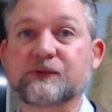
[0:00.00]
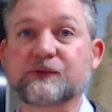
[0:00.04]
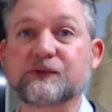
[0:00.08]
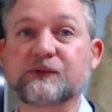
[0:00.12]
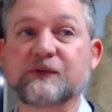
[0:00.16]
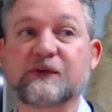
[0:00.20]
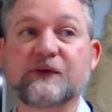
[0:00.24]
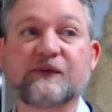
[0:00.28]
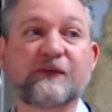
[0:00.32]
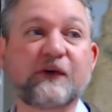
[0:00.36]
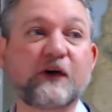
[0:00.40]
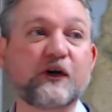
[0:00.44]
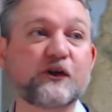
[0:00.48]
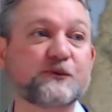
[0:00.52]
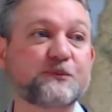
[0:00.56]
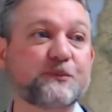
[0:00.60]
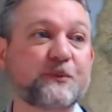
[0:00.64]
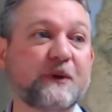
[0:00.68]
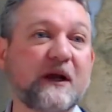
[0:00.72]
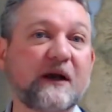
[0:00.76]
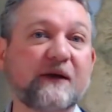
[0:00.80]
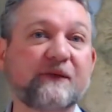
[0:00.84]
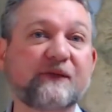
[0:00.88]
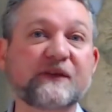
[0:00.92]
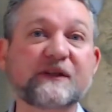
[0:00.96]
False
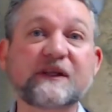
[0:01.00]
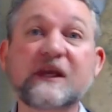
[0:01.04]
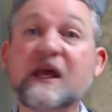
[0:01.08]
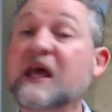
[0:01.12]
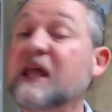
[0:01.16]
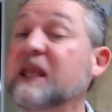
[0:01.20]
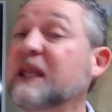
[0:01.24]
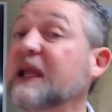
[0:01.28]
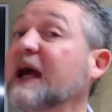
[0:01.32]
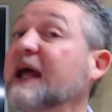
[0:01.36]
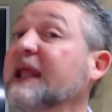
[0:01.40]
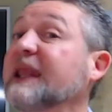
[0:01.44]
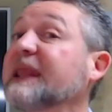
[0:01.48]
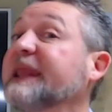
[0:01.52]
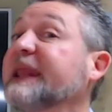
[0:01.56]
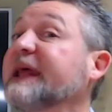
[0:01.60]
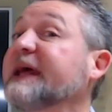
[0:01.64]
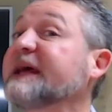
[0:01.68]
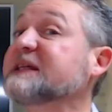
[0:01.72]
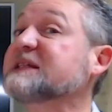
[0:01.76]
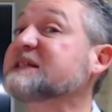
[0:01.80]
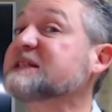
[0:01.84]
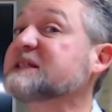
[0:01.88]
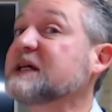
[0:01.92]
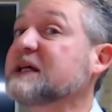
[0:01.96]
prophets, not
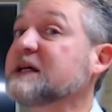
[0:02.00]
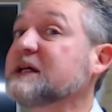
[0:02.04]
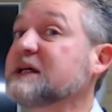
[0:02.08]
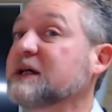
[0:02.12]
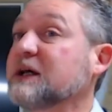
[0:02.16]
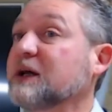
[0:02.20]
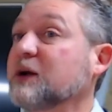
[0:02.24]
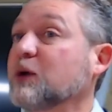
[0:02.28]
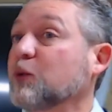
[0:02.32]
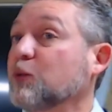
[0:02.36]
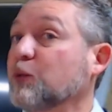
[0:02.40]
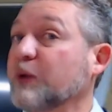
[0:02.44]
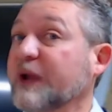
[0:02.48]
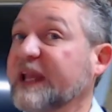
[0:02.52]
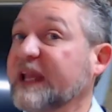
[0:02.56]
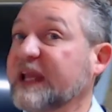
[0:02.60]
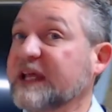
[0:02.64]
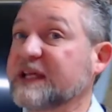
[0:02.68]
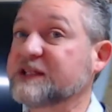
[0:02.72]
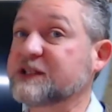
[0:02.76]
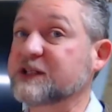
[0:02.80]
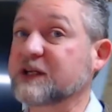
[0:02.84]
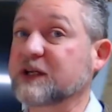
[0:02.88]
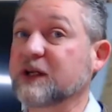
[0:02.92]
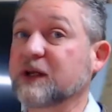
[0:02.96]
less
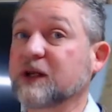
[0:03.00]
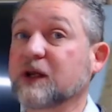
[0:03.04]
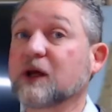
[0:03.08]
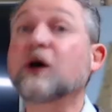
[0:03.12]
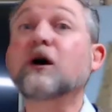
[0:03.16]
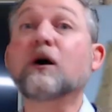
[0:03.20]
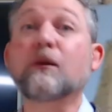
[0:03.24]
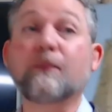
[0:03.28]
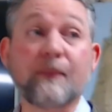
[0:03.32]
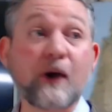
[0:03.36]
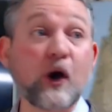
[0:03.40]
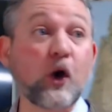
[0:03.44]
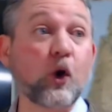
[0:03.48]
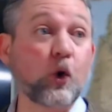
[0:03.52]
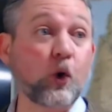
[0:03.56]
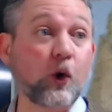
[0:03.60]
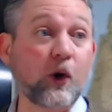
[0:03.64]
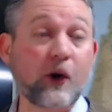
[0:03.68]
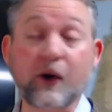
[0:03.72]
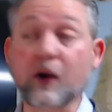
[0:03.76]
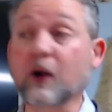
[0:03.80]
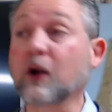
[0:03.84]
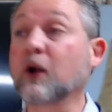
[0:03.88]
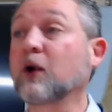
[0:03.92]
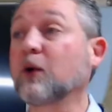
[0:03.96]
religion,
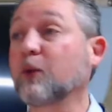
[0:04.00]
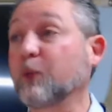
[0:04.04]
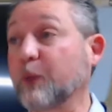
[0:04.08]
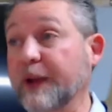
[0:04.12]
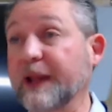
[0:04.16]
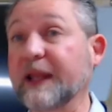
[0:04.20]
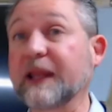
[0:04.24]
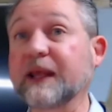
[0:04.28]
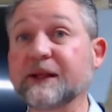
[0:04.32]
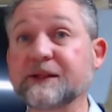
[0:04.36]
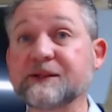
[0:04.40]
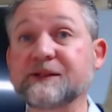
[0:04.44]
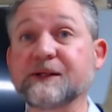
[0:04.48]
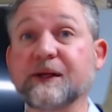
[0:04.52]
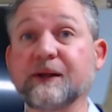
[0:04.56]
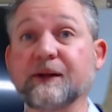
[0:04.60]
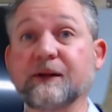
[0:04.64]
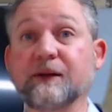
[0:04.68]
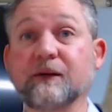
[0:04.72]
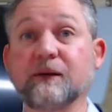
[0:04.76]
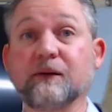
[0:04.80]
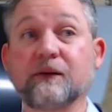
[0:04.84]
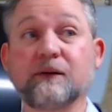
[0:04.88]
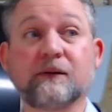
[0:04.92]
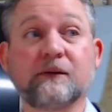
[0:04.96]
more religion.
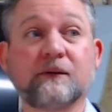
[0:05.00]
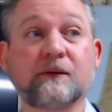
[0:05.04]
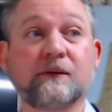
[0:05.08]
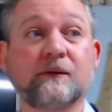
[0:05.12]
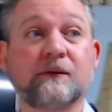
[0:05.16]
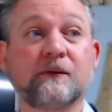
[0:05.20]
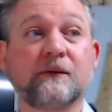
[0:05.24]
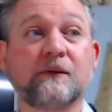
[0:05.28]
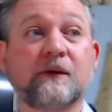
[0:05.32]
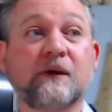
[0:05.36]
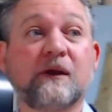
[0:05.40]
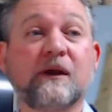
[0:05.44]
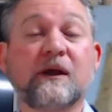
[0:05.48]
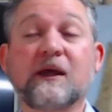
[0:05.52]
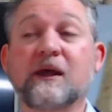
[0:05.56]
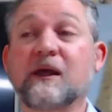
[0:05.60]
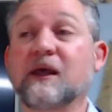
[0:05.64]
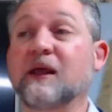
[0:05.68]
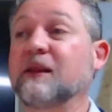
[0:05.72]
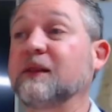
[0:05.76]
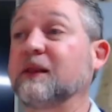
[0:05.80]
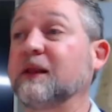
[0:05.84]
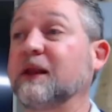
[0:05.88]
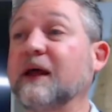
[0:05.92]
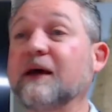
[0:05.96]

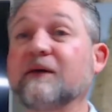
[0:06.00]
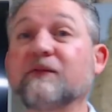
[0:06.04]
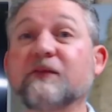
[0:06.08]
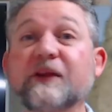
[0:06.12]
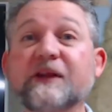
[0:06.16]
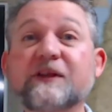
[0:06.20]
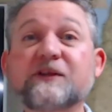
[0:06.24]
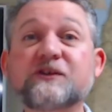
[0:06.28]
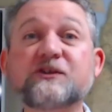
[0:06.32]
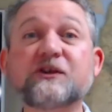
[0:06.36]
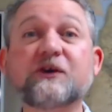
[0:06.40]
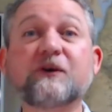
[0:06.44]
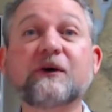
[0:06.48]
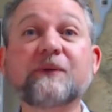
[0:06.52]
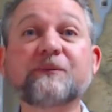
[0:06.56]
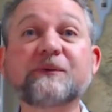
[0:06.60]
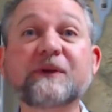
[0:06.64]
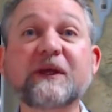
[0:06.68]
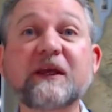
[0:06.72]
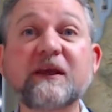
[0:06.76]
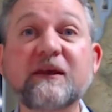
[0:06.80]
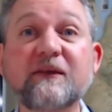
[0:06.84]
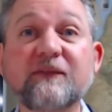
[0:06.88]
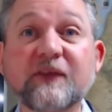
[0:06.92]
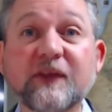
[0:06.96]
The devil didn't show up to
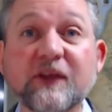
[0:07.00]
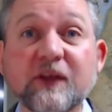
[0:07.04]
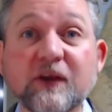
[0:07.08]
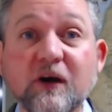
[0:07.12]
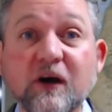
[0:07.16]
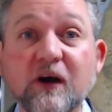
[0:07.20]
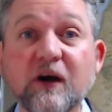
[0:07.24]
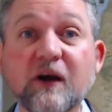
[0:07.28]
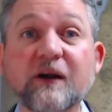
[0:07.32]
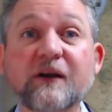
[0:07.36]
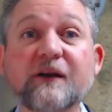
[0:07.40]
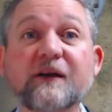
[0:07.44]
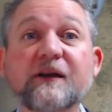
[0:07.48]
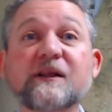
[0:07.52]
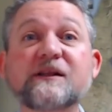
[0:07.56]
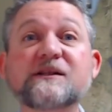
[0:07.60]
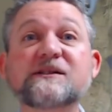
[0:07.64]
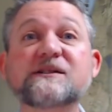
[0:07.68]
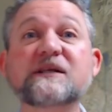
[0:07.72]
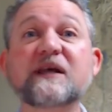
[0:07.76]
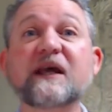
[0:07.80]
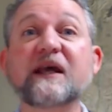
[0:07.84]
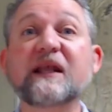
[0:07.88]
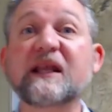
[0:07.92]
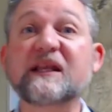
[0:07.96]
Eve in the garden and
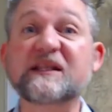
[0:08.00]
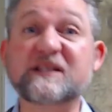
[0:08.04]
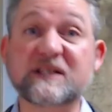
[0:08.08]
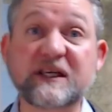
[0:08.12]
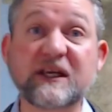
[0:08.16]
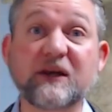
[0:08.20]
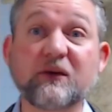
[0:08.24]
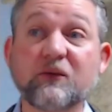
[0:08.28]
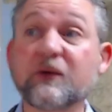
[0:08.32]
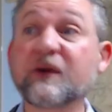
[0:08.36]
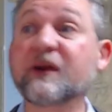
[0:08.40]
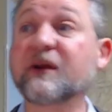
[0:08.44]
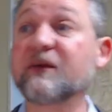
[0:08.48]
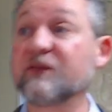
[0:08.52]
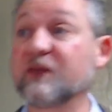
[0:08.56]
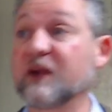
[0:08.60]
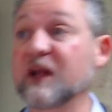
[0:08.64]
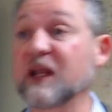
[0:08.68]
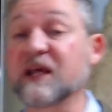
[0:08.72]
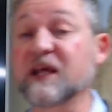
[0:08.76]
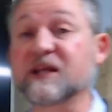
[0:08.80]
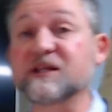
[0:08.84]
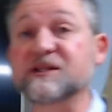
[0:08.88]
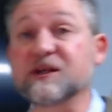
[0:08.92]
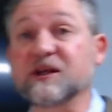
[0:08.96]
say, "Let's get rid of
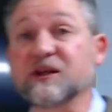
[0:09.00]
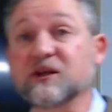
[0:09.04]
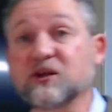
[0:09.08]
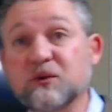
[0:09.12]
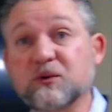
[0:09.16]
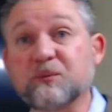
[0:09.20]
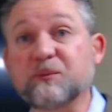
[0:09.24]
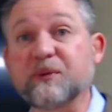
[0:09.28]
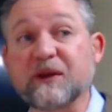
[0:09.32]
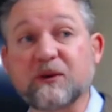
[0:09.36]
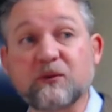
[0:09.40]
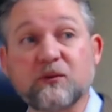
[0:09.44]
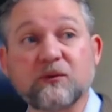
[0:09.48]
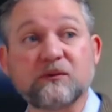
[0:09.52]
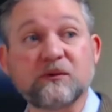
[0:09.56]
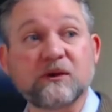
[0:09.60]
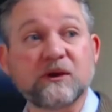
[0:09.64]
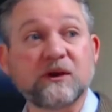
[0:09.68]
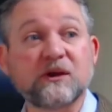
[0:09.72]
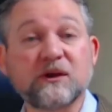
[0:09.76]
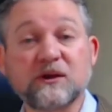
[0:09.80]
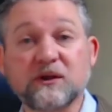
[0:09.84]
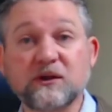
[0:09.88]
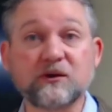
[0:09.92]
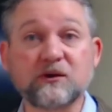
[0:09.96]
religion. You be you
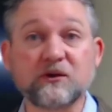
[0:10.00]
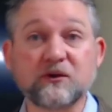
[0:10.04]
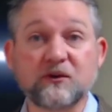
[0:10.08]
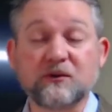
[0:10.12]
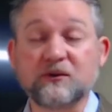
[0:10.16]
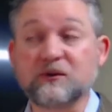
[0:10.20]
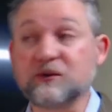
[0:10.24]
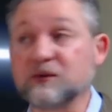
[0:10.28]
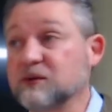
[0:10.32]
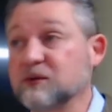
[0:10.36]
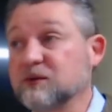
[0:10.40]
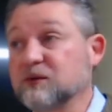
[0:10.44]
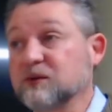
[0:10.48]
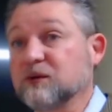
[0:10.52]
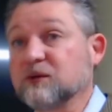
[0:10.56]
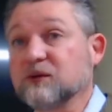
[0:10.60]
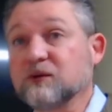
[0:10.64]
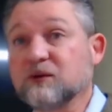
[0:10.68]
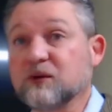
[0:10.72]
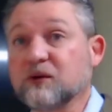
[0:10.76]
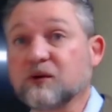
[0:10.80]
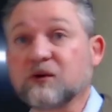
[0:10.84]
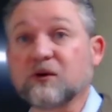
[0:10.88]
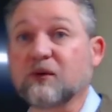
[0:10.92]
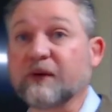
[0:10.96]
you
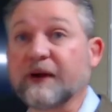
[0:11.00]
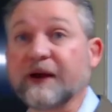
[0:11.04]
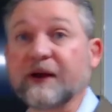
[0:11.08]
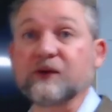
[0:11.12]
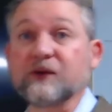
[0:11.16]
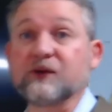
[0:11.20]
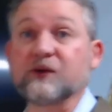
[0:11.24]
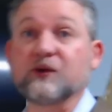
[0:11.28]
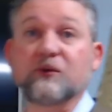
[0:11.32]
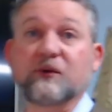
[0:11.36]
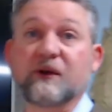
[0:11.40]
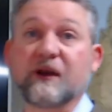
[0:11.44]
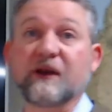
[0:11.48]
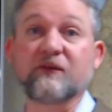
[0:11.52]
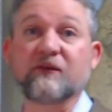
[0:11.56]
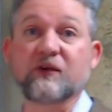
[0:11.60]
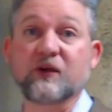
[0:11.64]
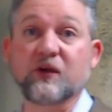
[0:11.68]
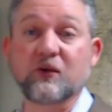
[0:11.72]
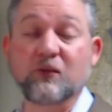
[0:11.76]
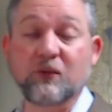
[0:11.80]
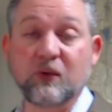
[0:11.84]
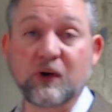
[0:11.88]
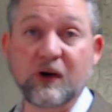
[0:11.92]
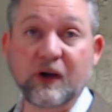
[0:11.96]
you go out and do whatever
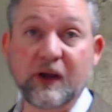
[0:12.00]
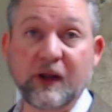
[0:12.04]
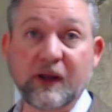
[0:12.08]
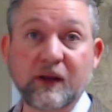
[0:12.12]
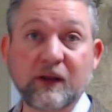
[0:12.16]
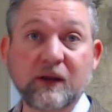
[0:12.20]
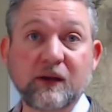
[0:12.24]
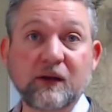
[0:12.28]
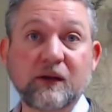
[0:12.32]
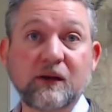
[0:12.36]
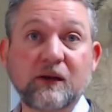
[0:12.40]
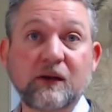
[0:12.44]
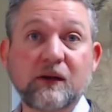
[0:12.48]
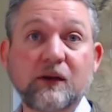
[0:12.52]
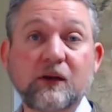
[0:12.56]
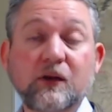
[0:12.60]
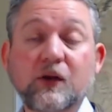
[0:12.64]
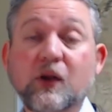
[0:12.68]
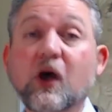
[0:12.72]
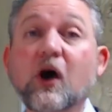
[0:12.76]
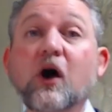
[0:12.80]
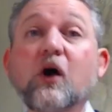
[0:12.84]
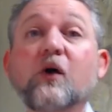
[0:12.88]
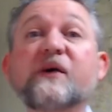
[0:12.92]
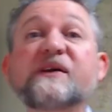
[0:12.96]
you want."
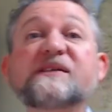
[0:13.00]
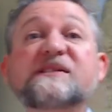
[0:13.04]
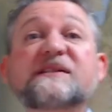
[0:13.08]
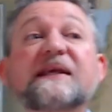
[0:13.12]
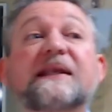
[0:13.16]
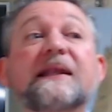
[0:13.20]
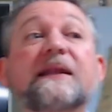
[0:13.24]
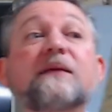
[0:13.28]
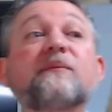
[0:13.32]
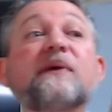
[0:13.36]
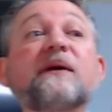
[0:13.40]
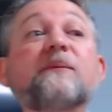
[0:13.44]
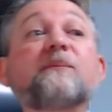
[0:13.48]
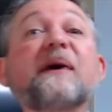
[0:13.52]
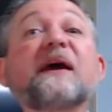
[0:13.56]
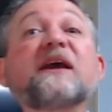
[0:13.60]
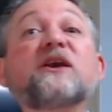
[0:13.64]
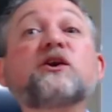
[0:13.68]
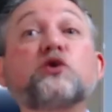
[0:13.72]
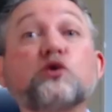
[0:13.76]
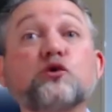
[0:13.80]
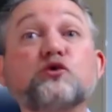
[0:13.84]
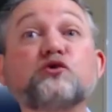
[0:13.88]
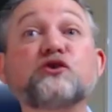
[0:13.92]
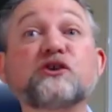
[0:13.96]
No, he said, "Let me
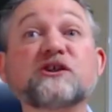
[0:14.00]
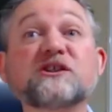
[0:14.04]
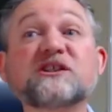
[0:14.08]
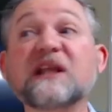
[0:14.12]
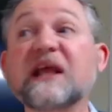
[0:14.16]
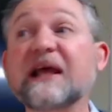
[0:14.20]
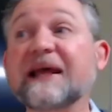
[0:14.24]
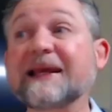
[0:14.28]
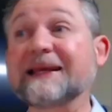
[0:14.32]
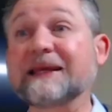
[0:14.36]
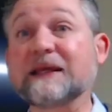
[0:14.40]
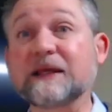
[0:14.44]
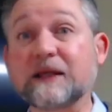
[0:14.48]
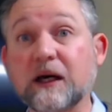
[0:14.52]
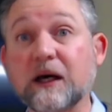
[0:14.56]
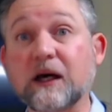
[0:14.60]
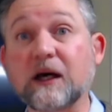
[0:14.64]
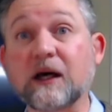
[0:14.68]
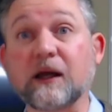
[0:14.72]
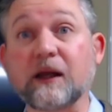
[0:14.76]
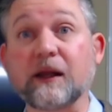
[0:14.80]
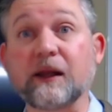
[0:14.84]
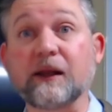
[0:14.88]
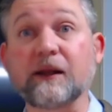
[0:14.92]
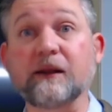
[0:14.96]
make you just like
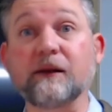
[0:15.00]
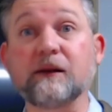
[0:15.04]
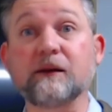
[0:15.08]
God.